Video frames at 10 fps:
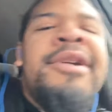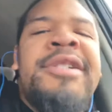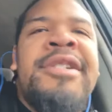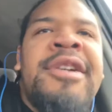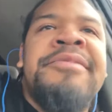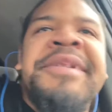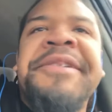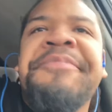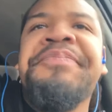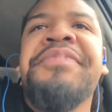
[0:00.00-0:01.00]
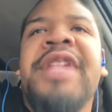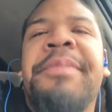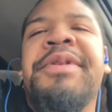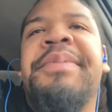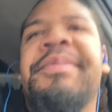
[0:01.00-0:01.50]
Excuse me. They
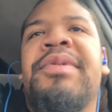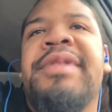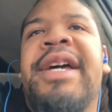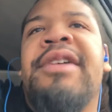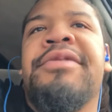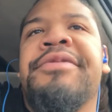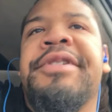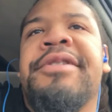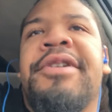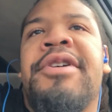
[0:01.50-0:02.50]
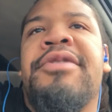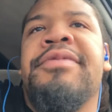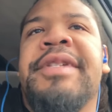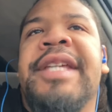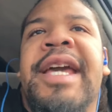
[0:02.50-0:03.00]
put people down on their
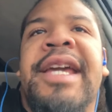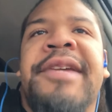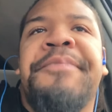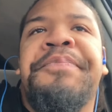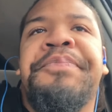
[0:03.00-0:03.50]
own game.